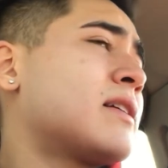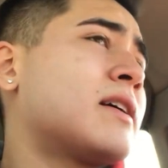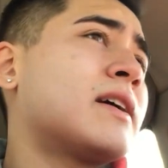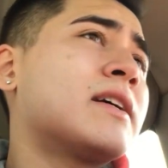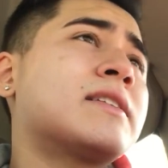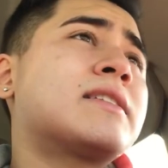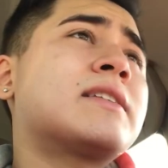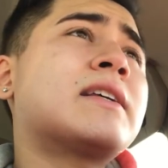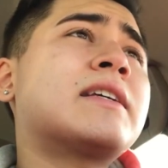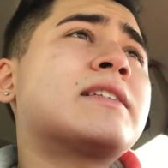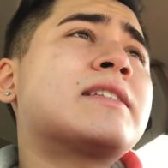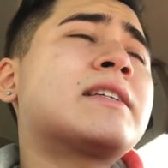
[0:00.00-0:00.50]

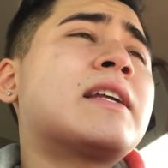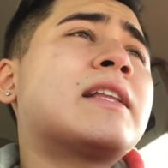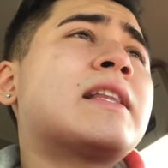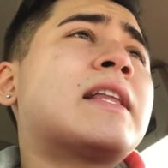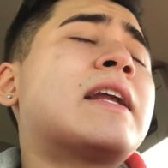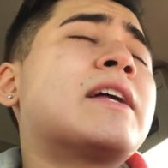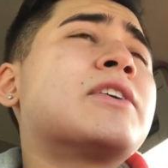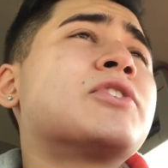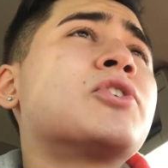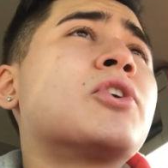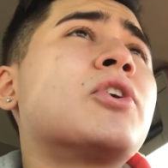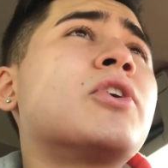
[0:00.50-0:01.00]
I said a
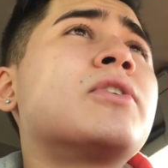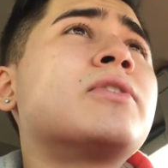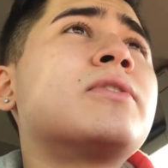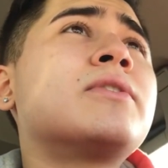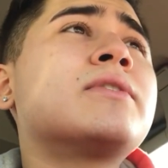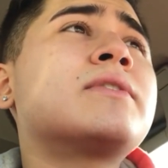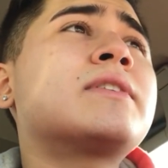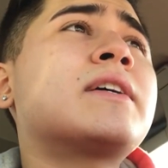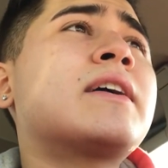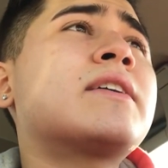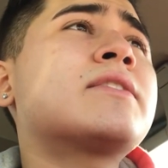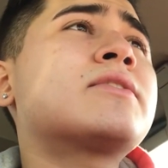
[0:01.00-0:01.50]
lot of
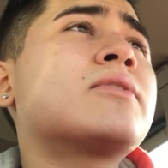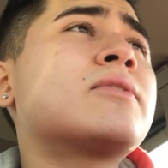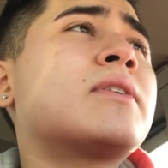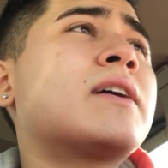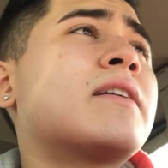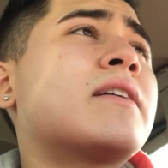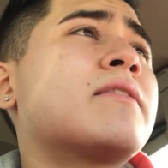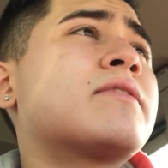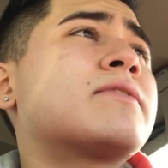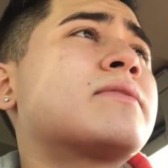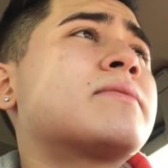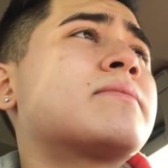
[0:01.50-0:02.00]
journals. I also
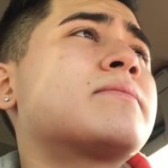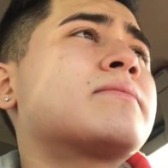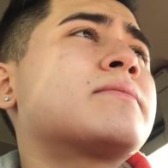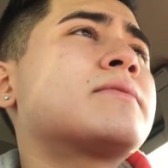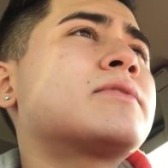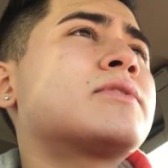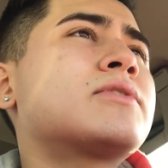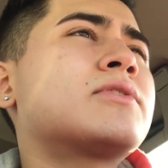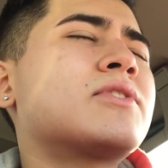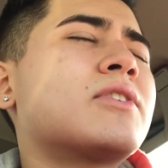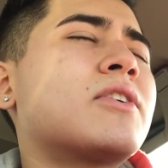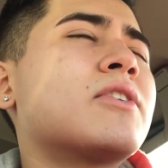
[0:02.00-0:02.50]
have
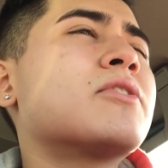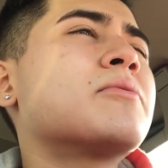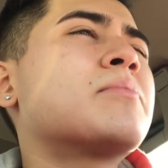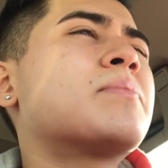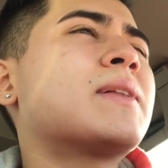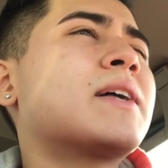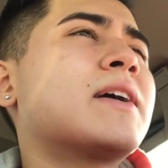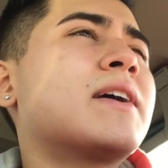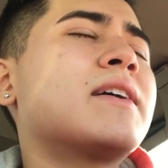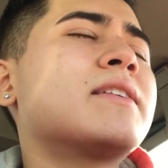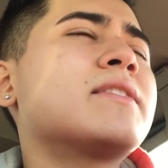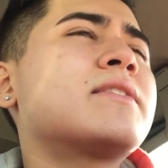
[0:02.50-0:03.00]
other
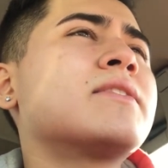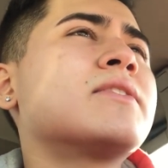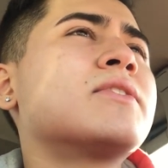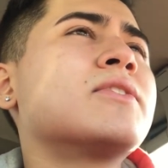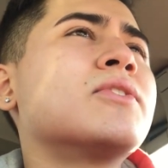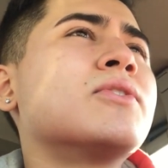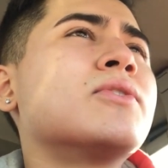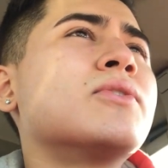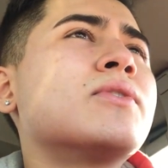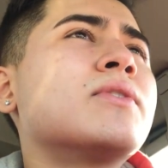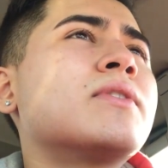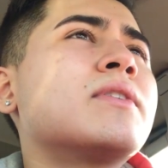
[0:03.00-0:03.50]
plans to
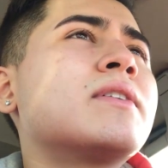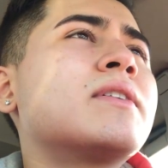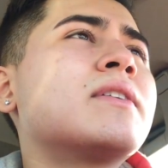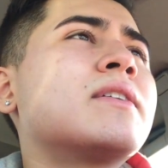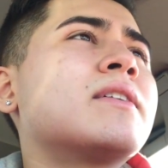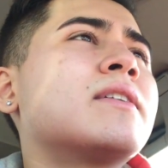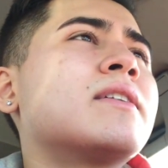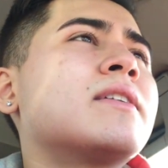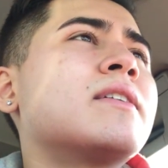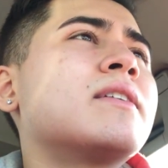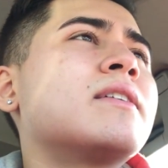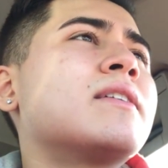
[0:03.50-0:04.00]
do.
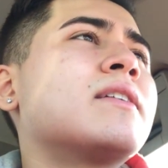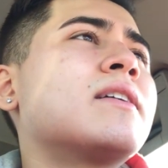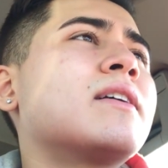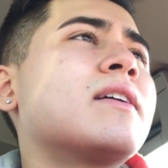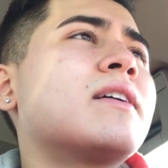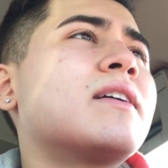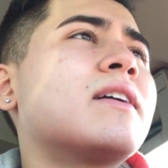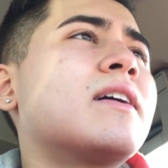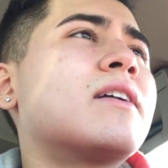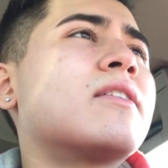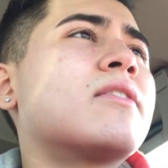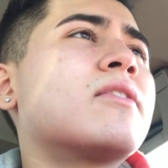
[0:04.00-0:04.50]

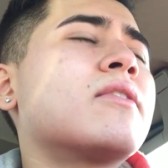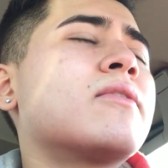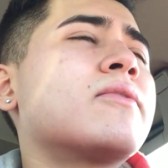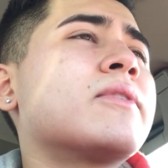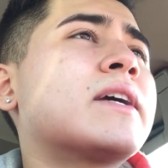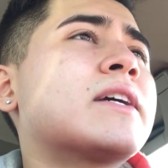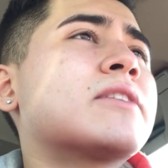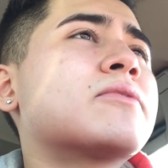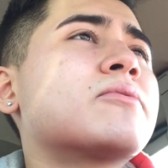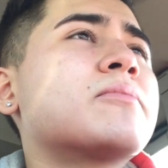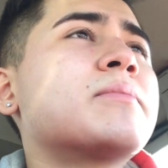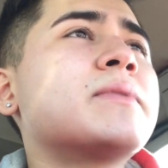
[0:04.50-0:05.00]
I don't know if
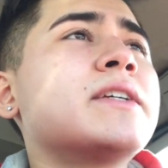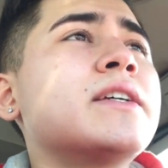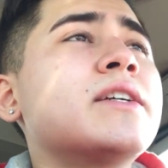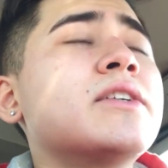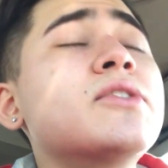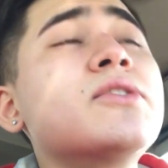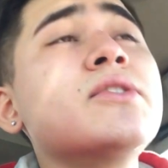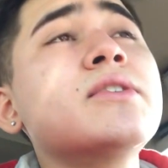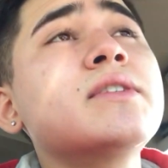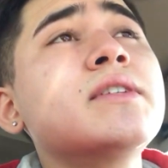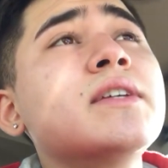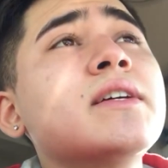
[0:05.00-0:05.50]
you guys would be
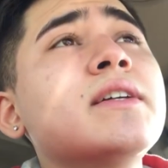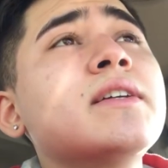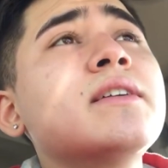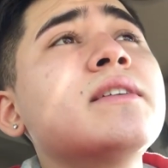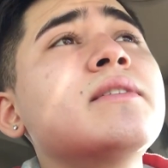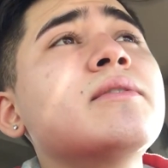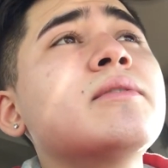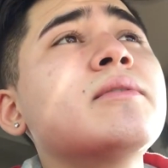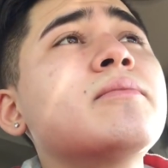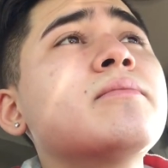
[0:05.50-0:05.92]
interested.